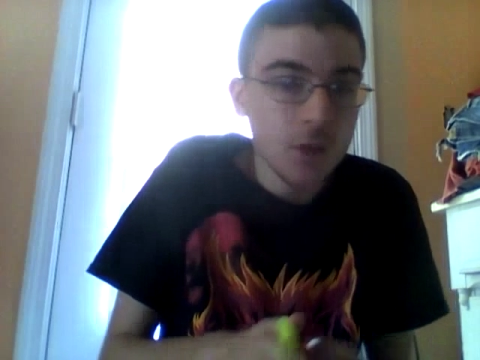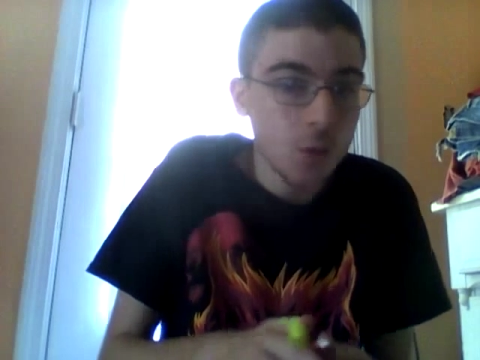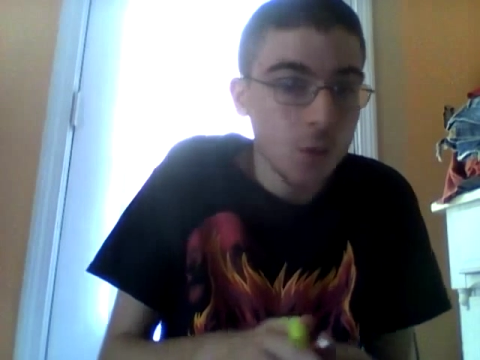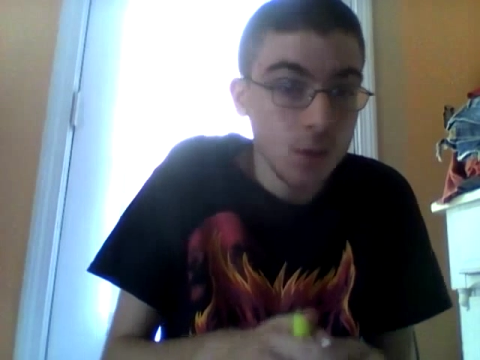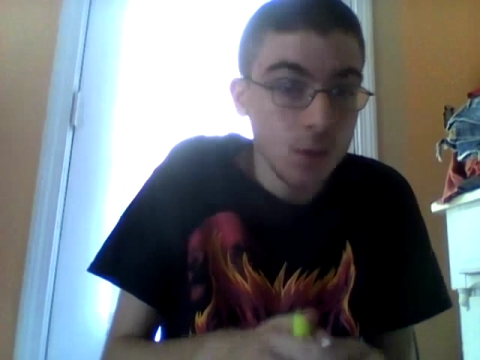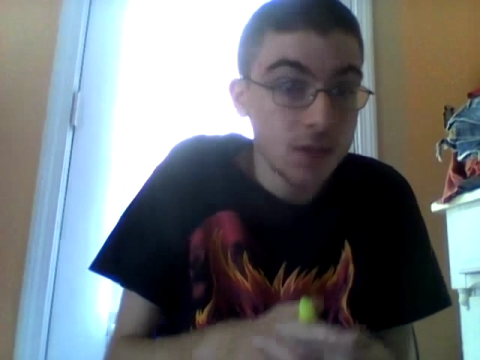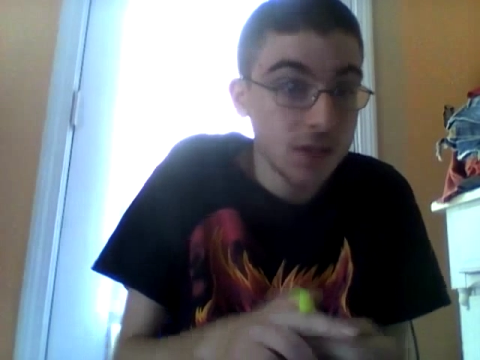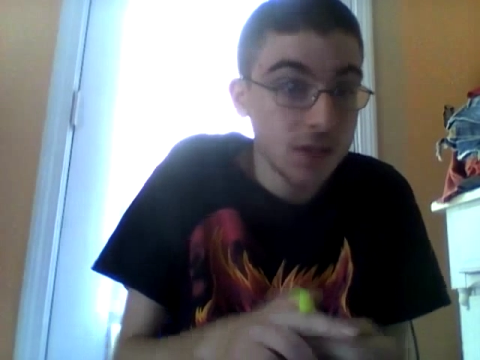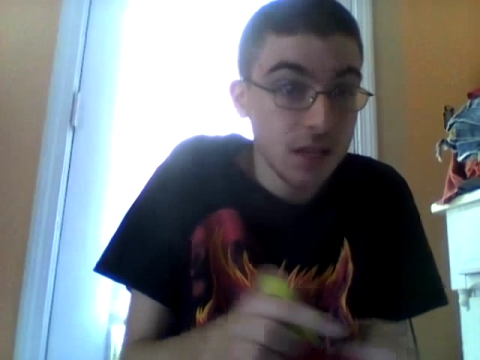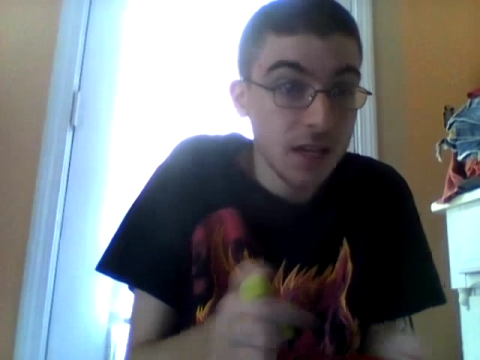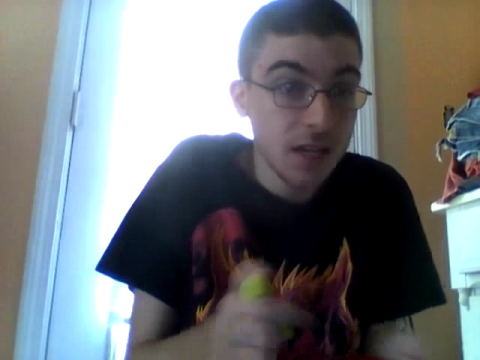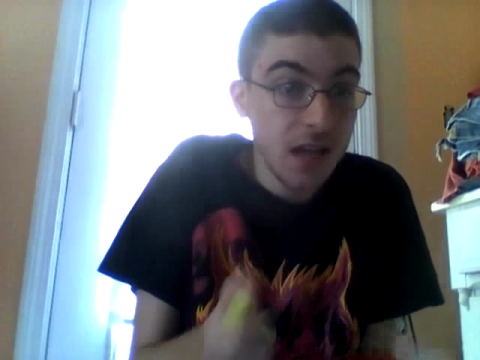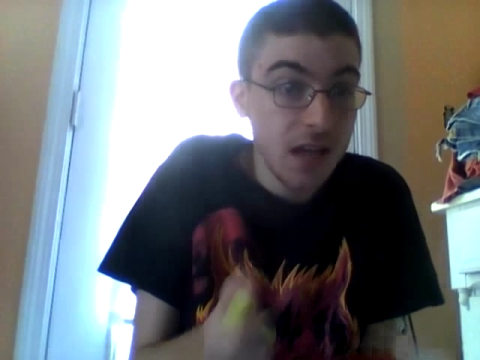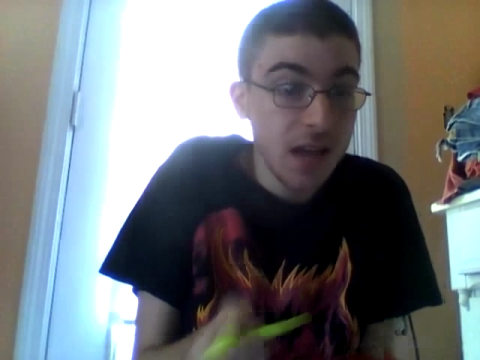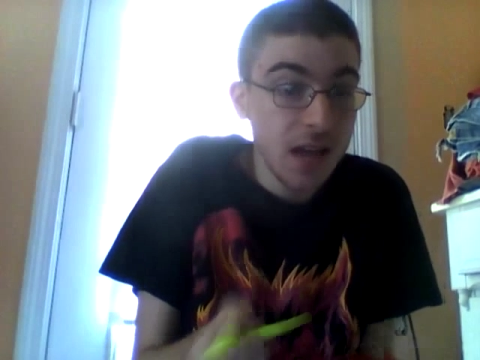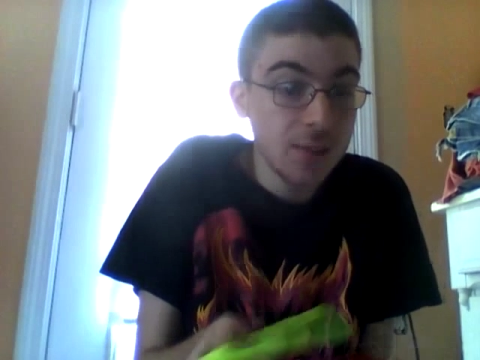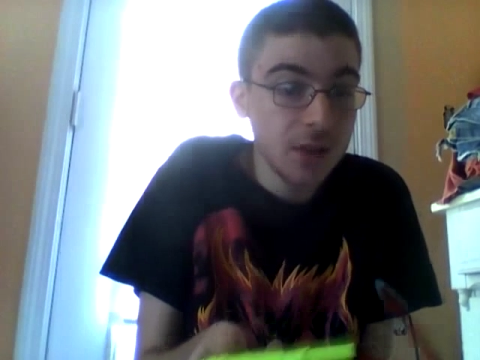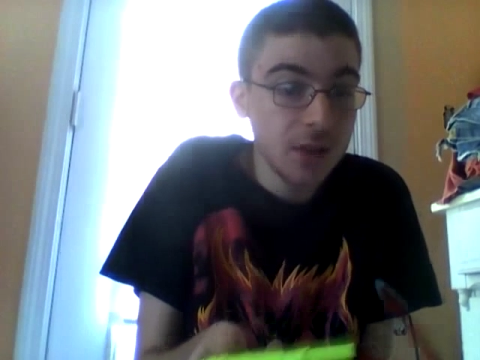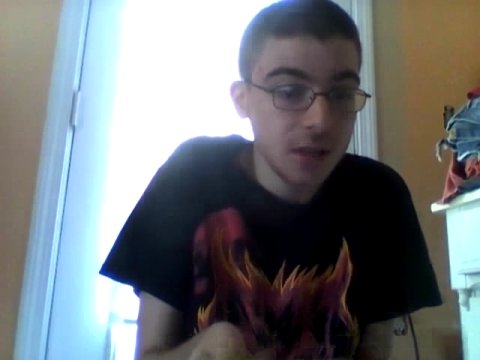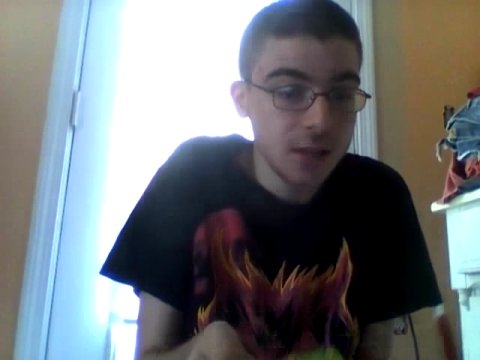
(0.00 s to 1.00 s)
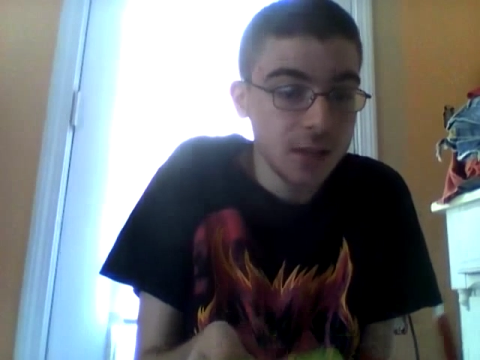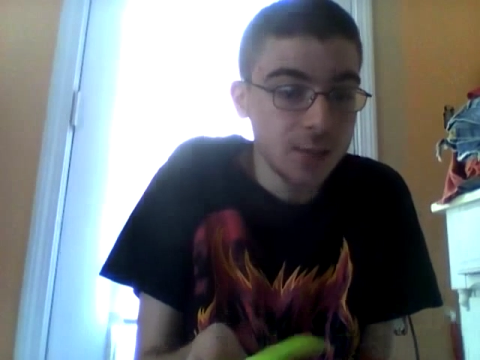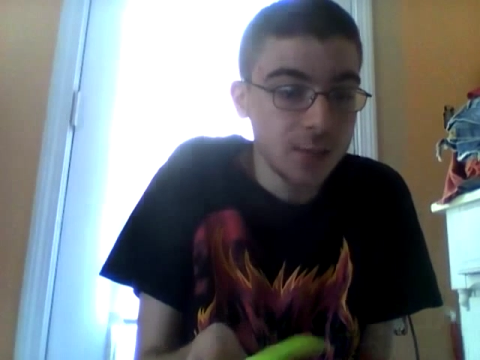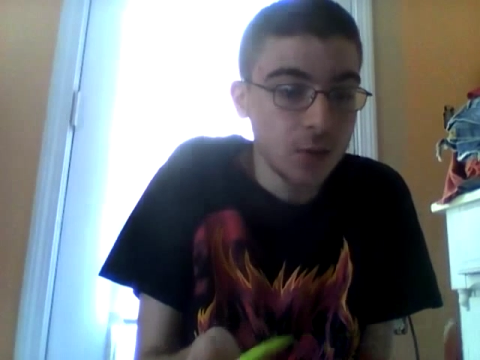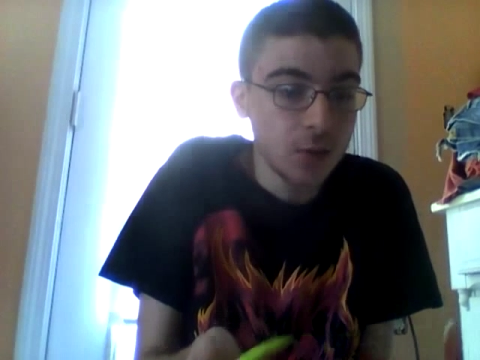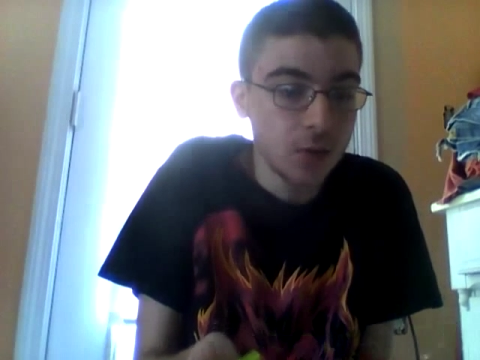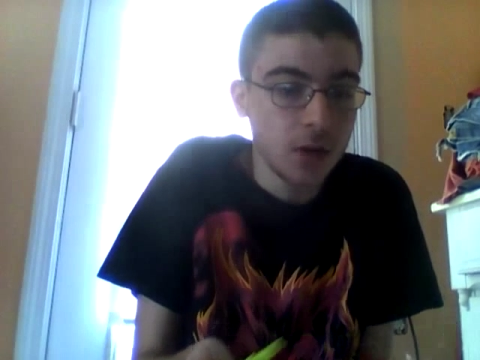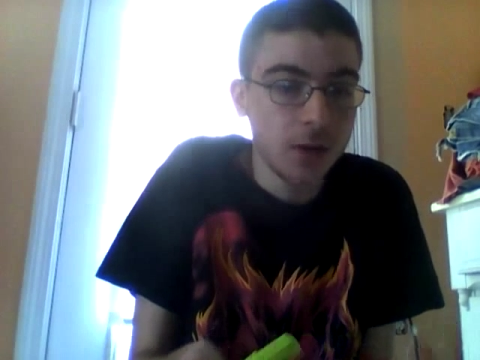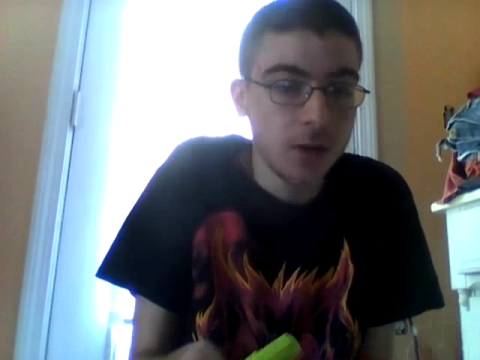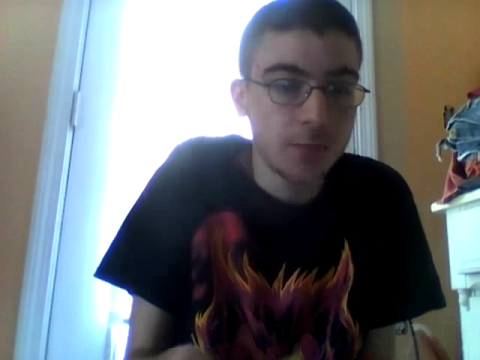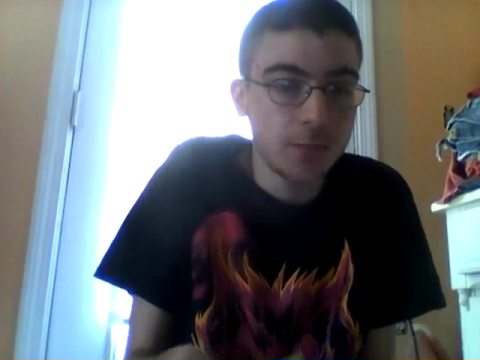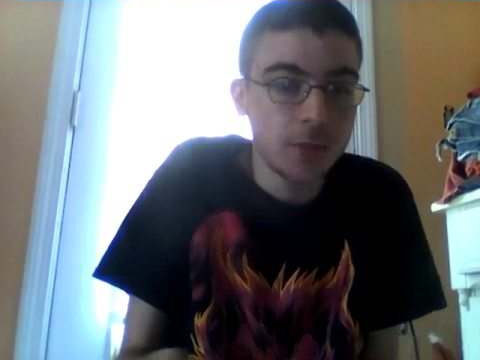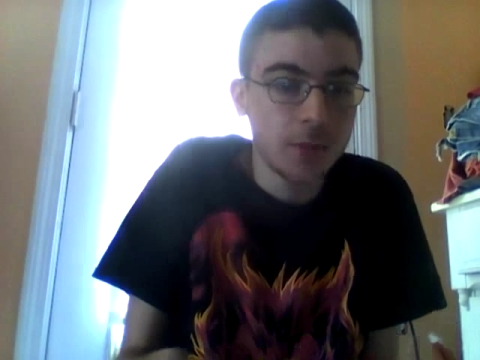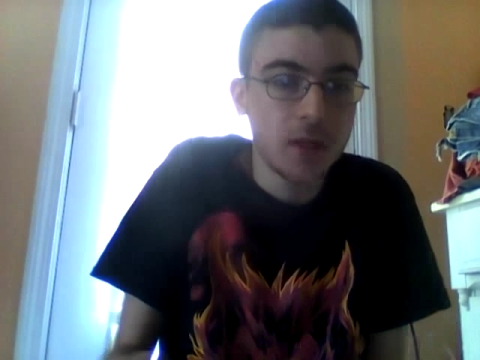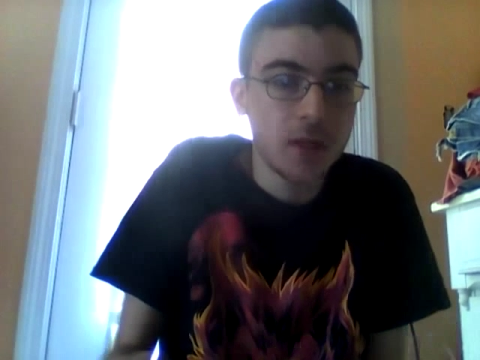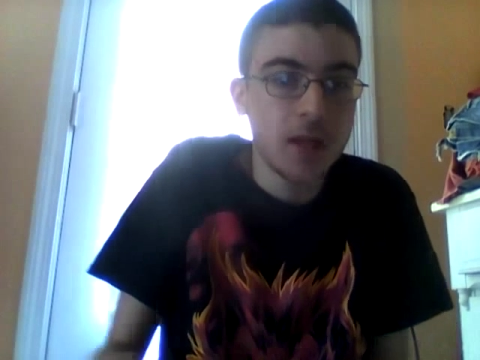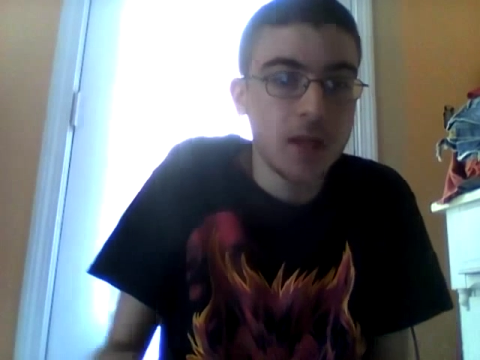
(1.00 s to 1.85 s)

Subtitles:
we see an ambulance pulled up,